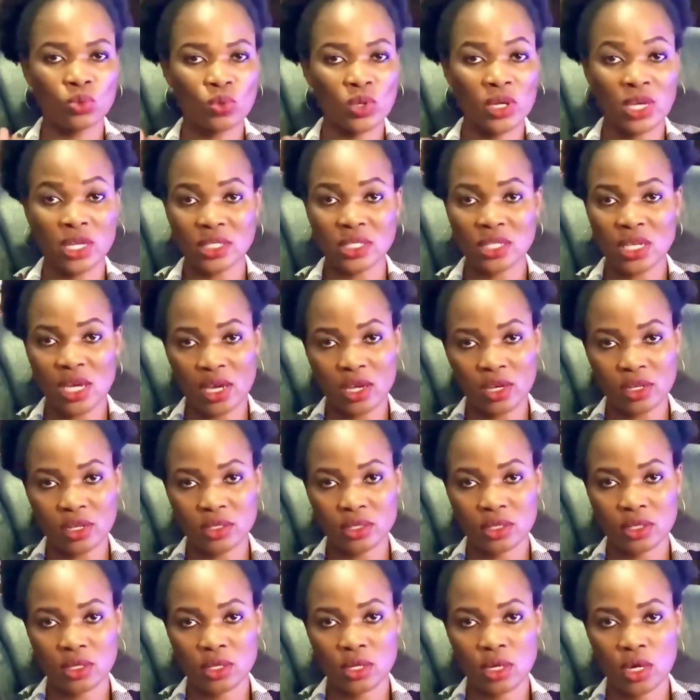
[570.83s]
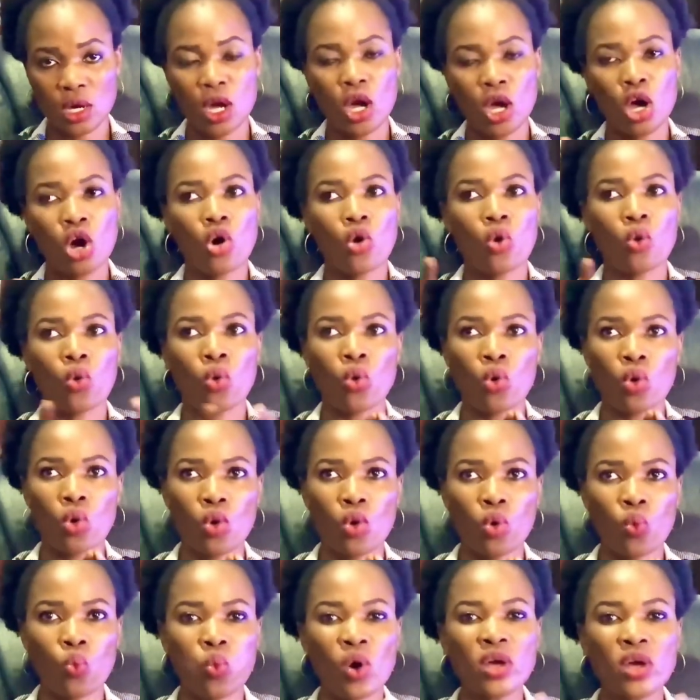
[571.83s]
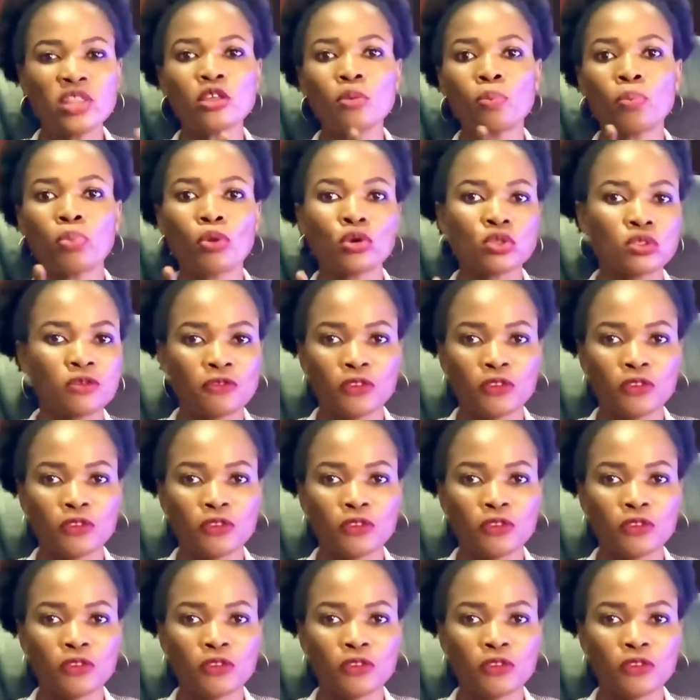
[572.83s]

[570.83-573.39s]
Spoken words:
carrying the heavier load will get tired.